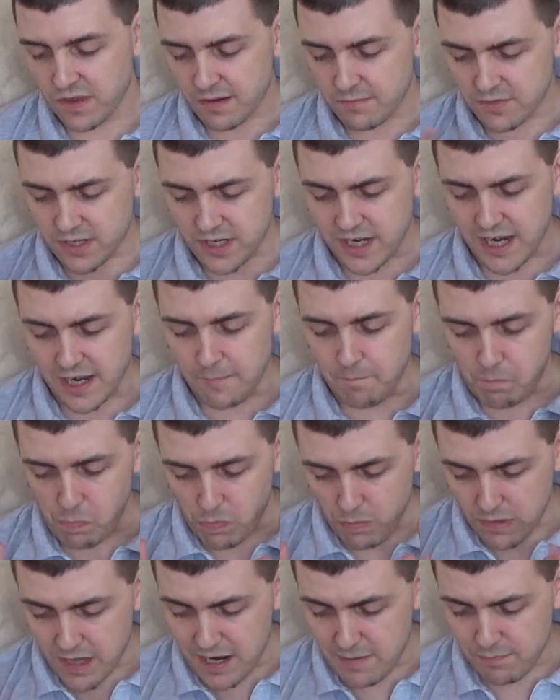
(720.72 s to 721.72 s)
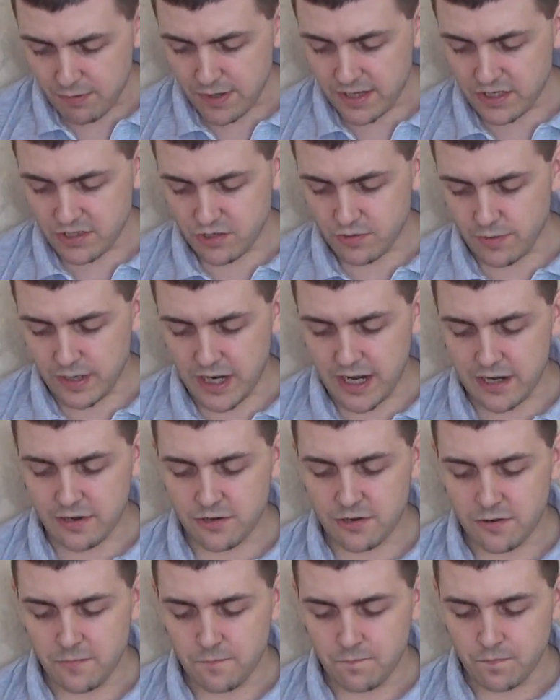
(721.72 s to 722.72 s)
So yeah, that brings to an end
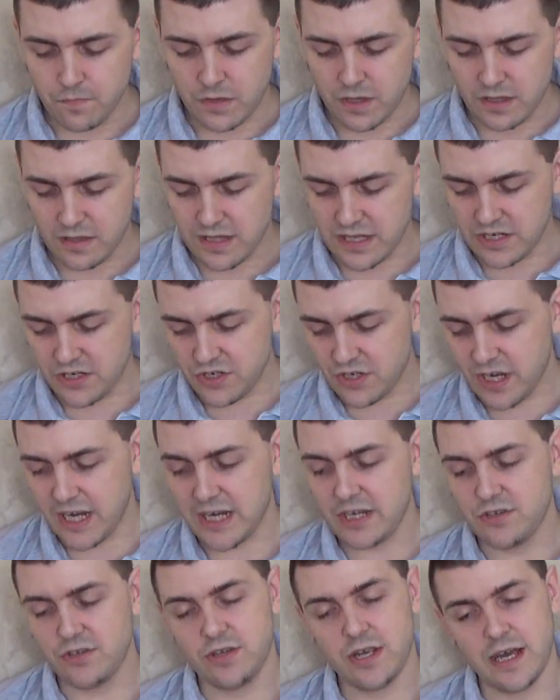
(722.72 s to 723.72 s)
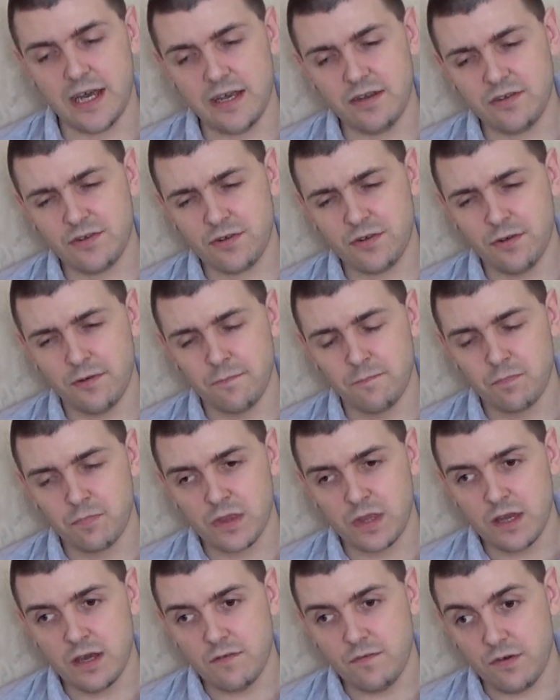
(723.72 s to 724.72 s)
this taste test
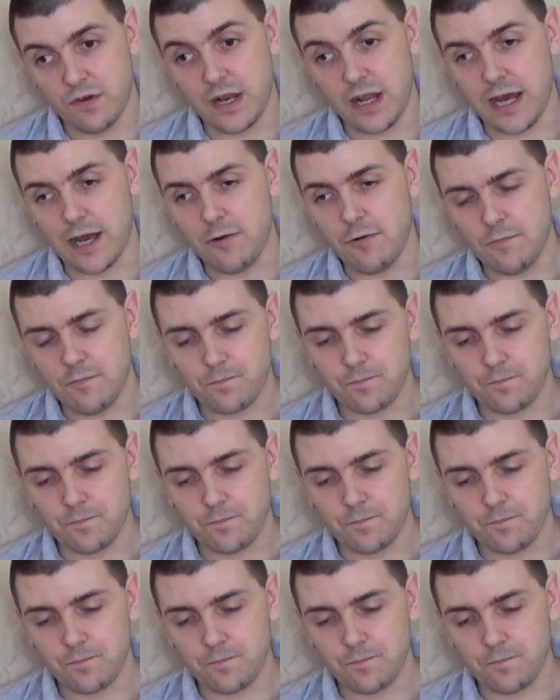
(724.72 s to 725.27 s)
for now.